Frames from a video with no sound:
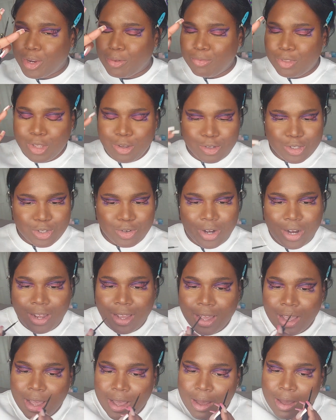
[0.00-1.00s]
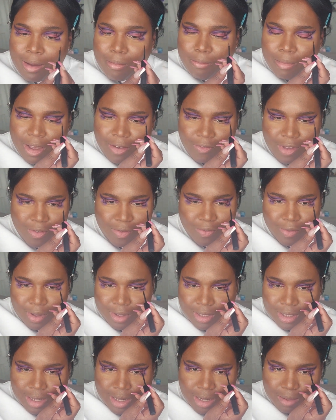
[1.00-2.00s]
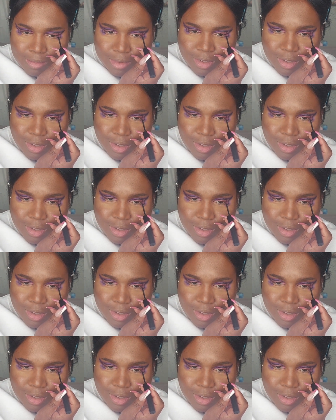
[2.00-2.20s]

Those three, my favorite of all time.